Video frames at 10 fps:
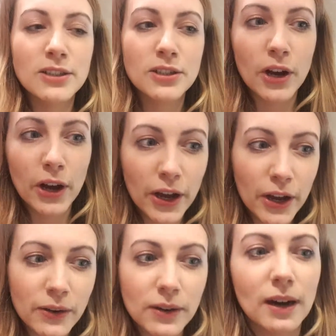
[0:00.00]
So
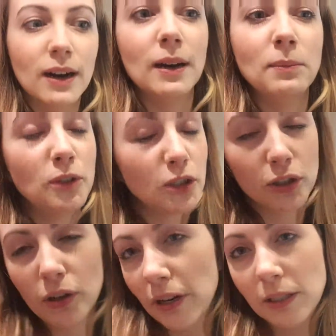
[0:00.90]
I'm just
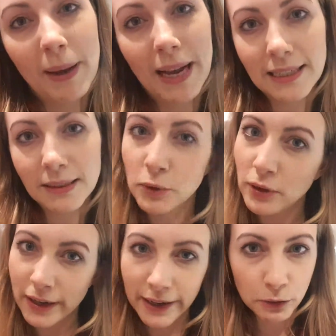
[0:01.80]
gonna go to bed. I'm not
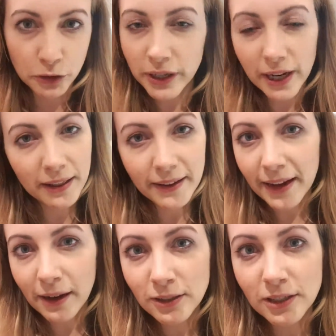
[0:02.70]
gonna eat or drink anything
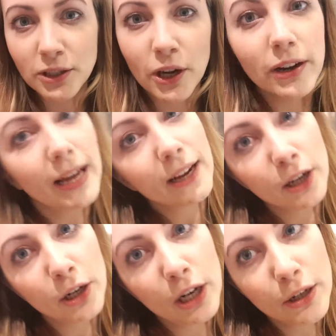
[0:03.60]
else. So that
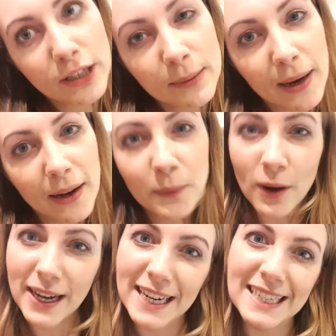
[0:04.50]
concludes my
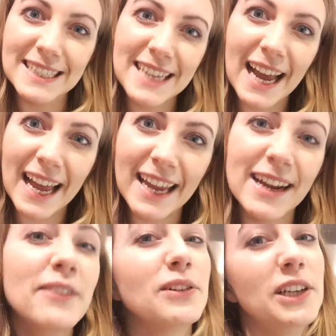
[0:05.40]
what I eat in a
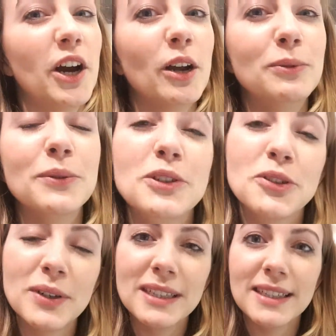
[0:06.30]
day. I really hope you
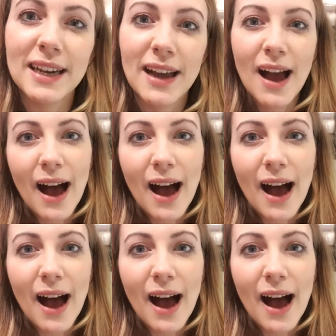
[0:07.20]
enjoyed it.